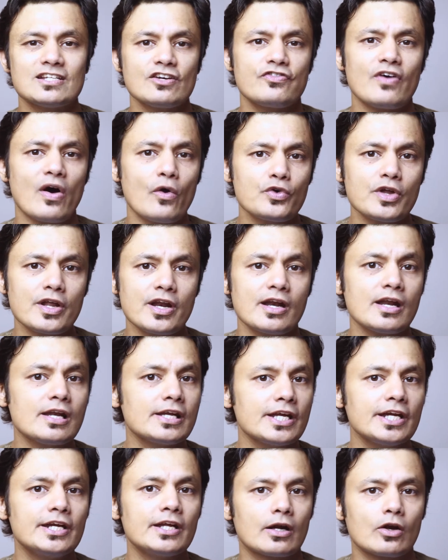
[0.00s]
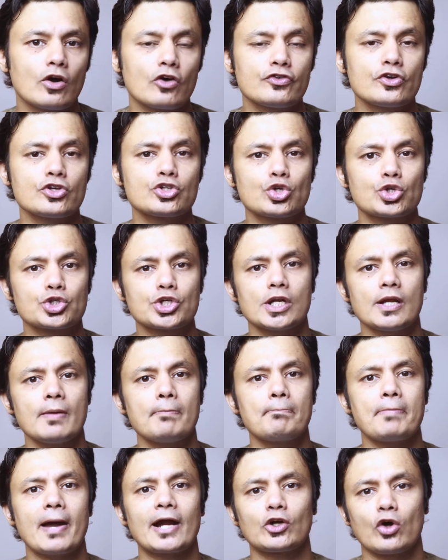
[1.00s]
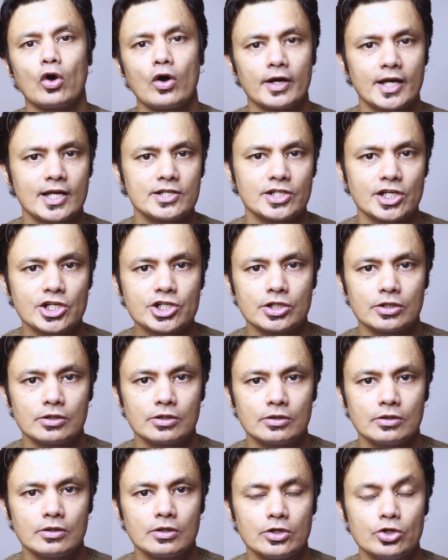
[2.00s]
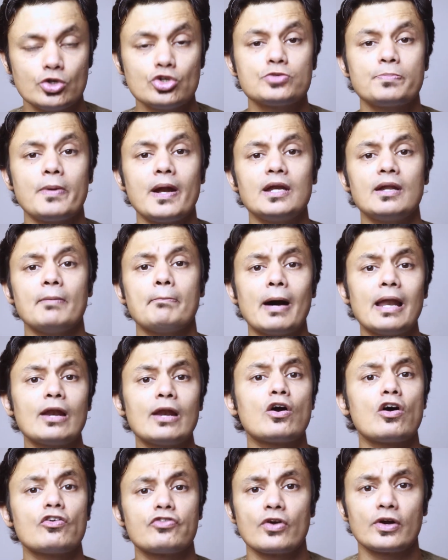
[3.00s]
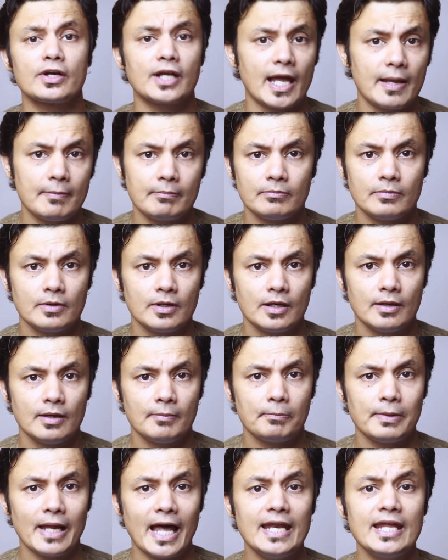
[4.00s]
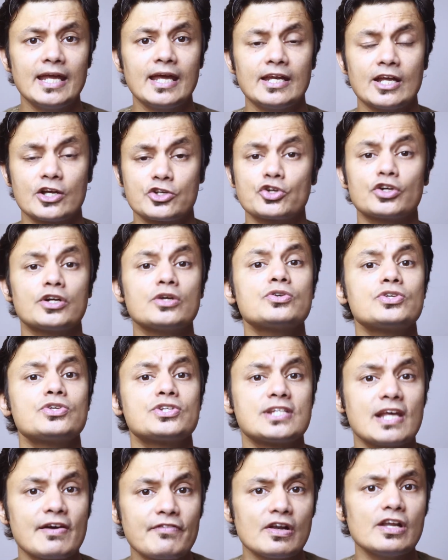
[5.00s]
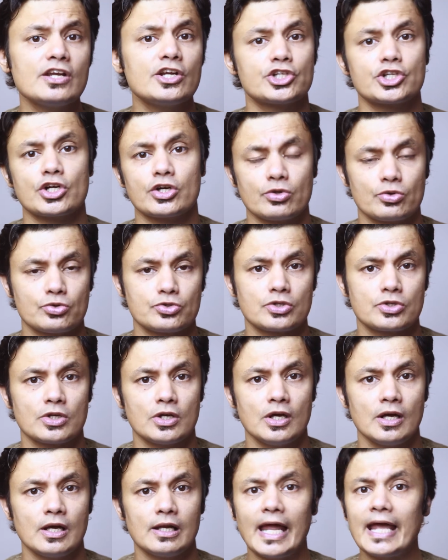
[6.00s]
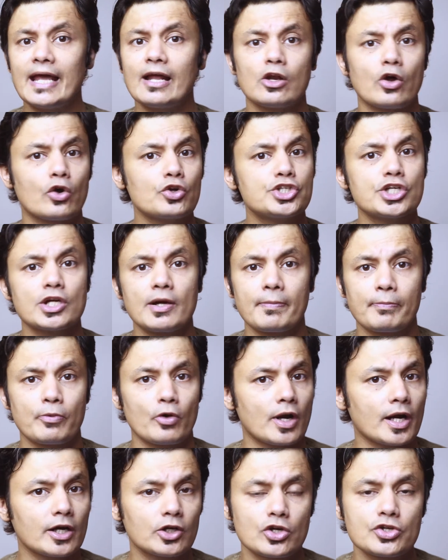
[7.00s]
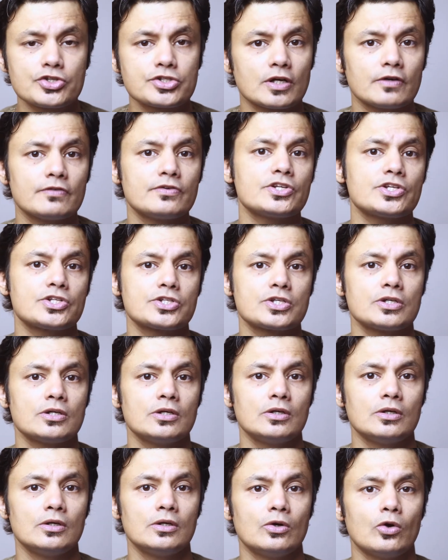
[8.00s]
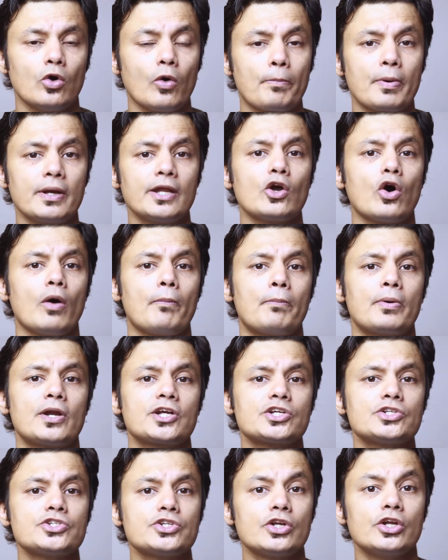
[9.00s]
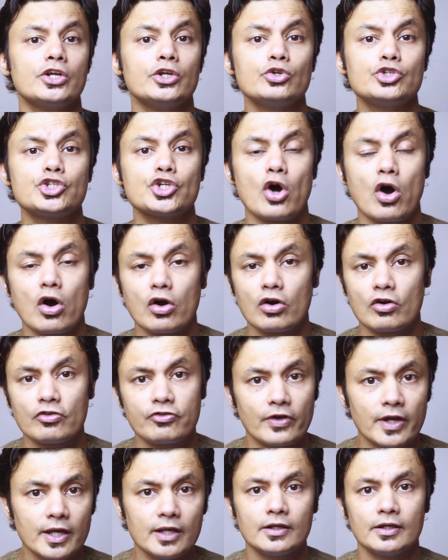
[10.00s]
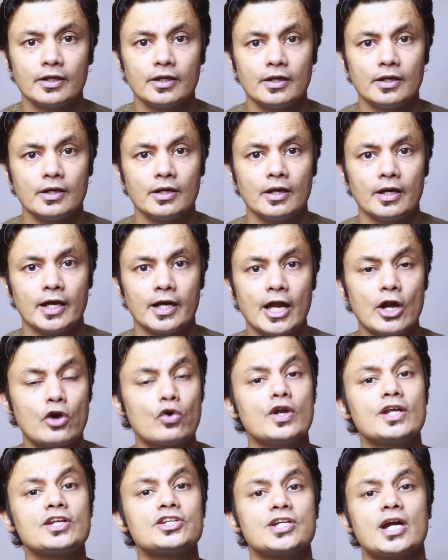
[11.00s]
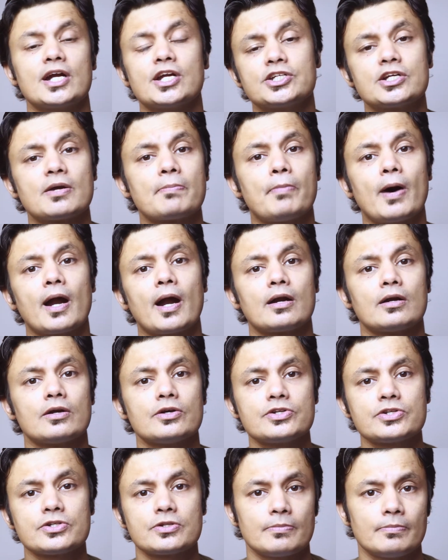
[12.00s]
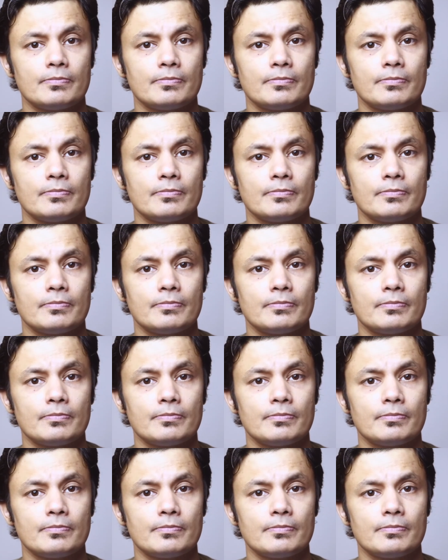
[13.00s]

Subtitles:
founder and a leader of your social impact organization, you spend the bulk of your time planning and executing several initiatives like launching a product or service, opening operations in a new geography, enrolling strategic partners.